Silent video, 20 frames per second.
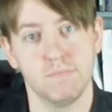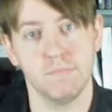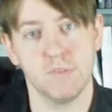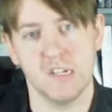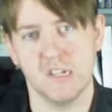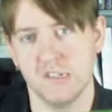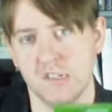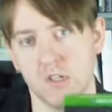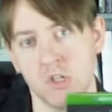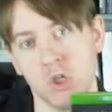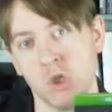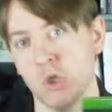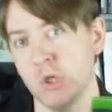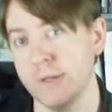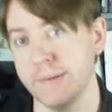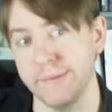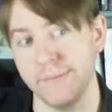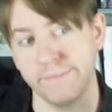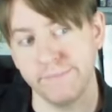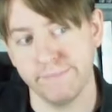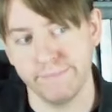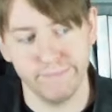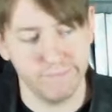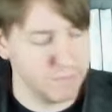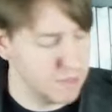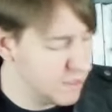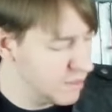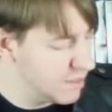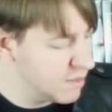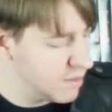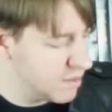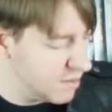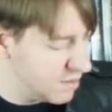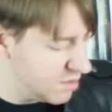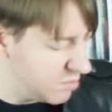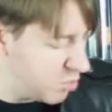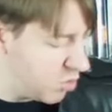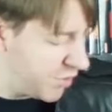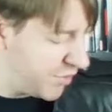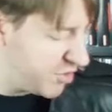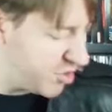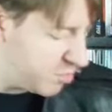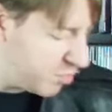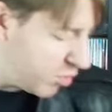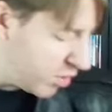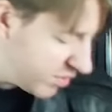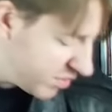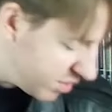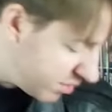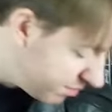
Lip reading: because they're good. The more you support